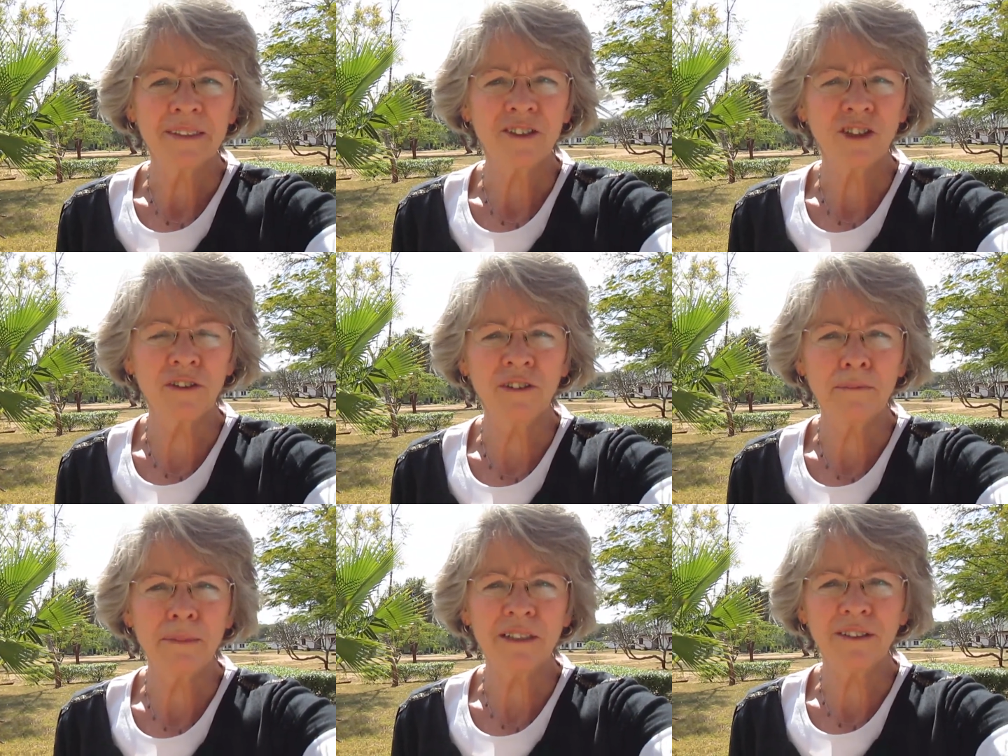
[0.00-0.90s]

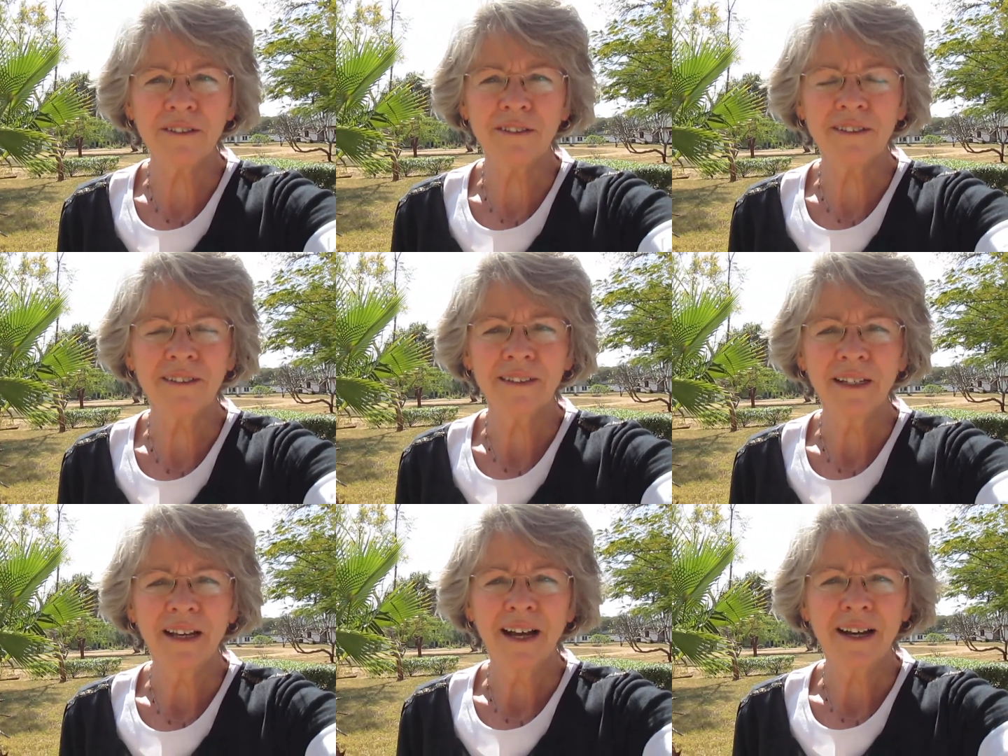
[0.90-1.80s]
serving meals,
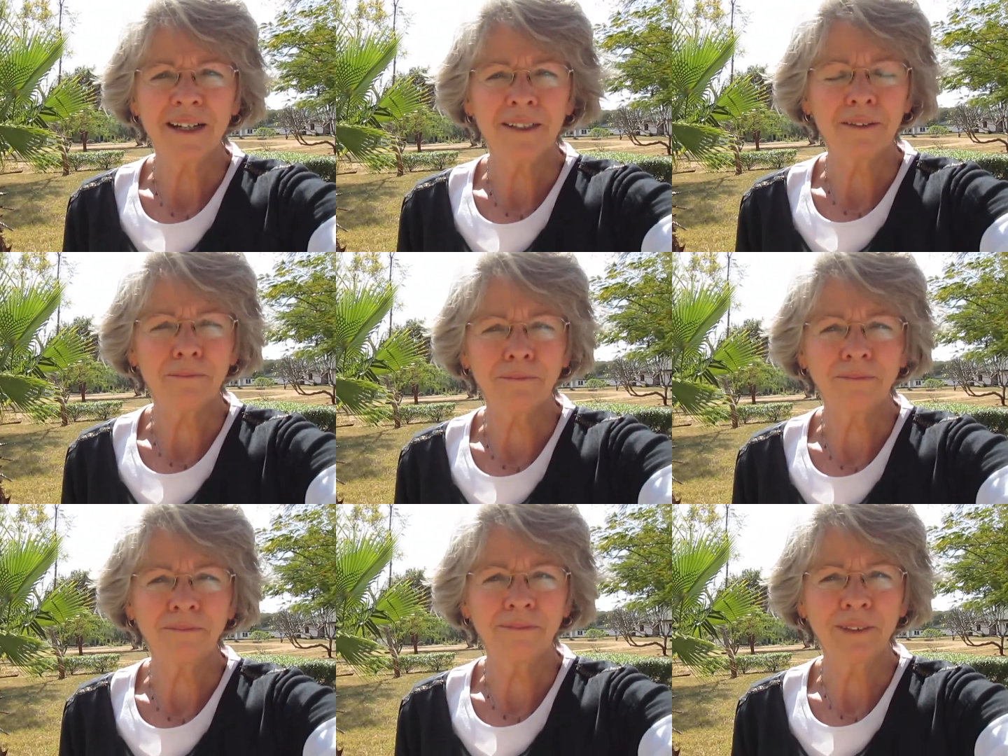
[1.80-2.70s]

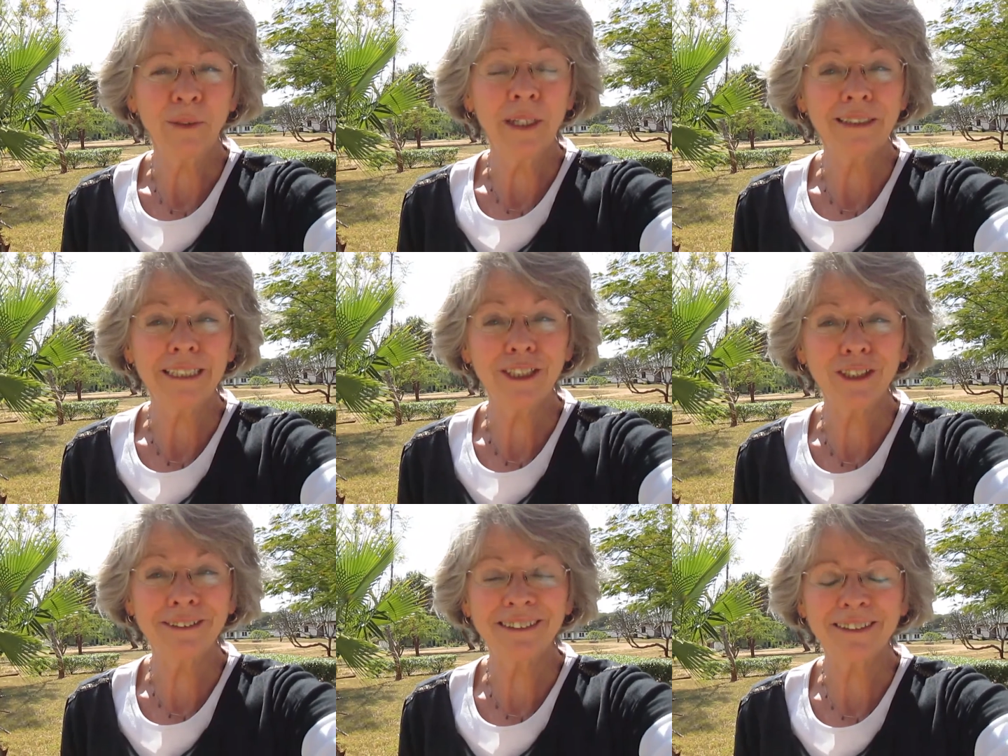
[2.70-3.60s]
doing
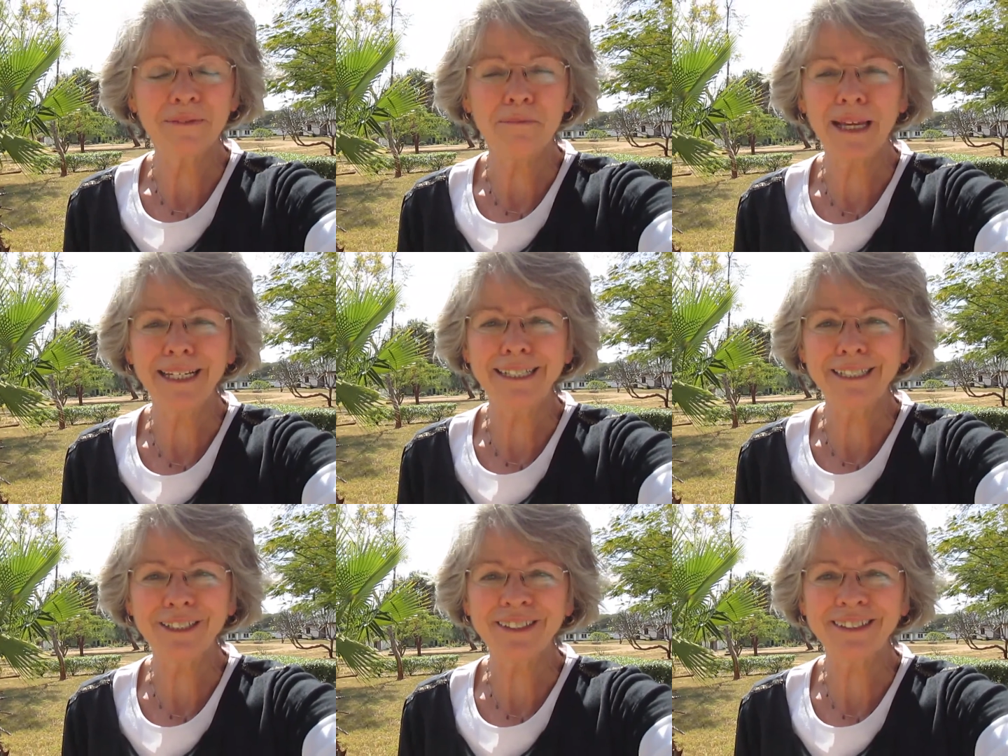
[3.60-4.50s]
dishes, many
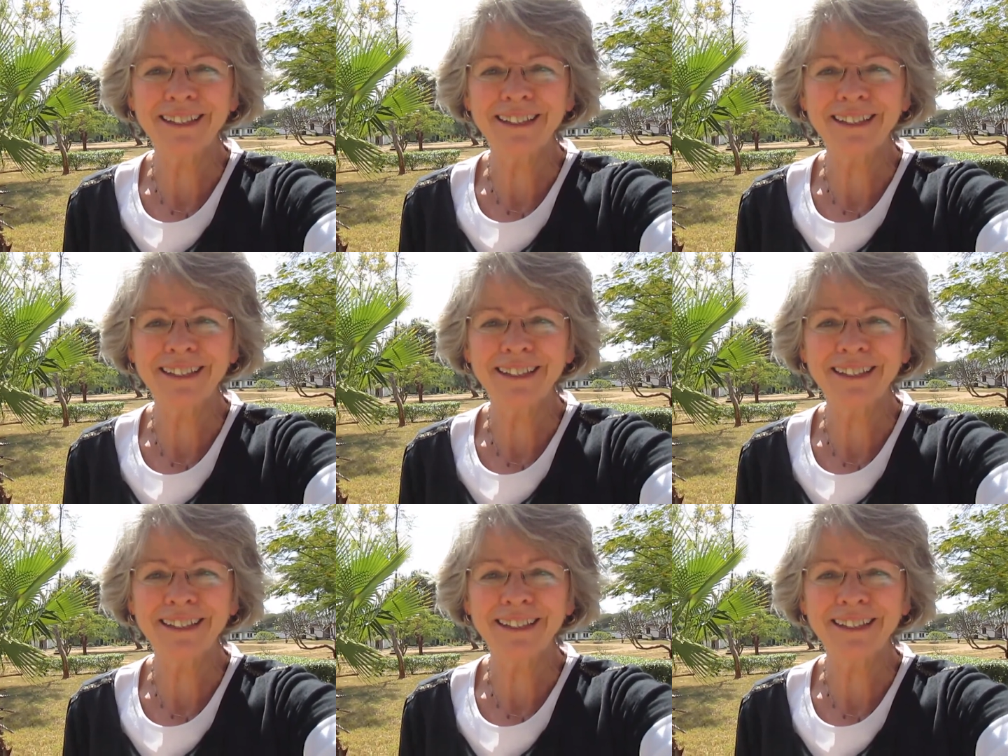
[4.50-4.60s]
dishes.